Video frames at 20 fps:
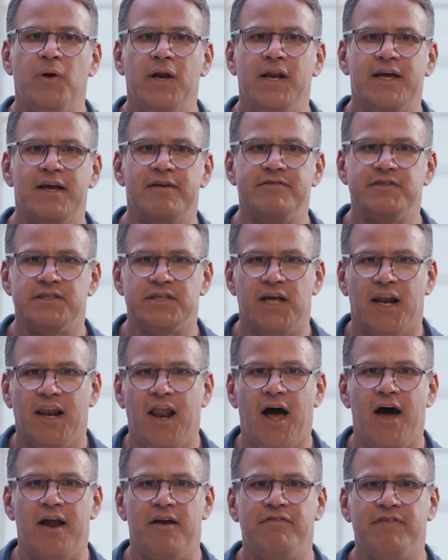So it really gives us a
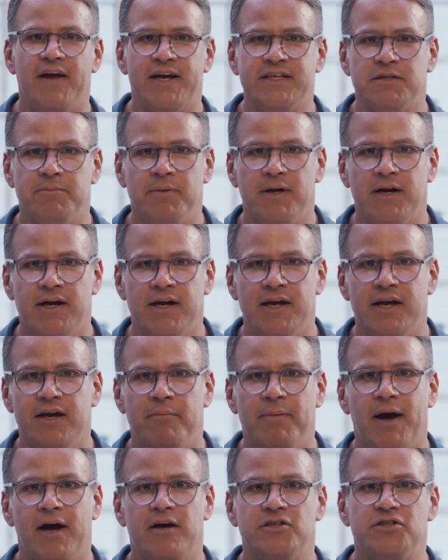lot of
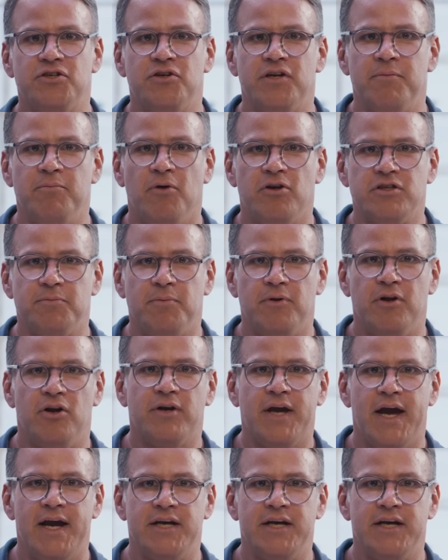flexibility about shooting multiple